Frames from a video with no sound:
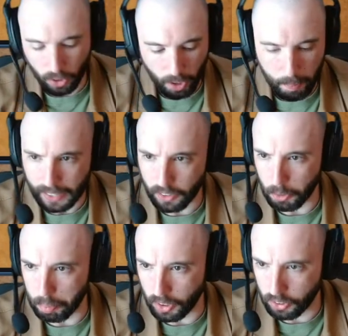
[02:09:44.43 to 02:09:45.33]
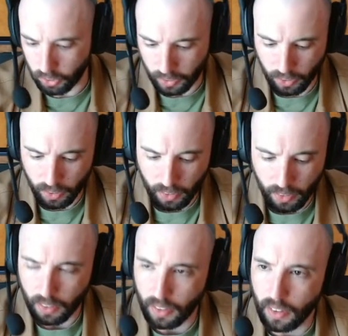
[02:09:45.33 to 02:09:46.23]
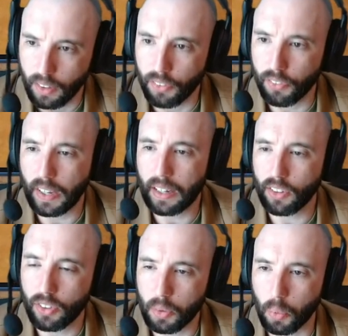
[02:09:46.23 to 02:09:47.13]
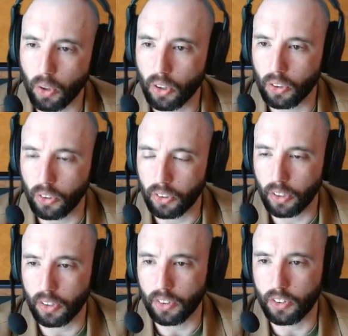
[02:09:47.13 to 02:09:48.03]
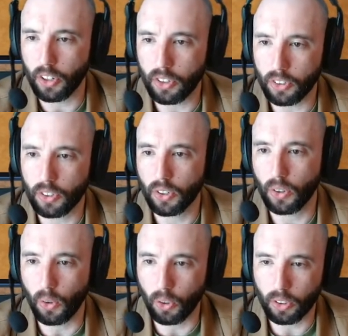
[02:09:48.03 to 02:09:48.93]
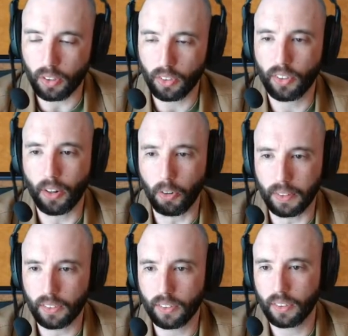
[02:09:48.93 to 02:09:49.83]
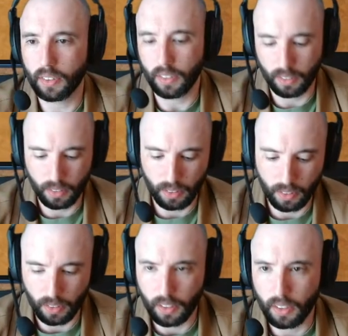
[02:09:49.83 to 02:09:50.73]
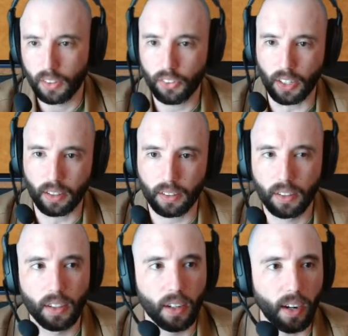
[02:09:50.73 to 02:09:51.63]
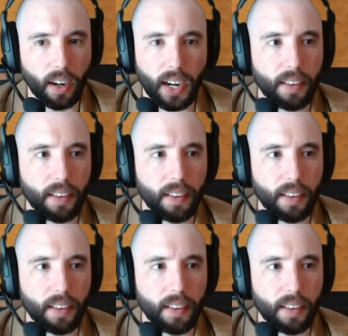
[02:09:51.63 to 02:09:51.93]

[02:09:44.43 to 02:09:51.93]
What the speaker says: to come back to the brush later. Fantasy World Dirt Orc Settlement. Sick. All right.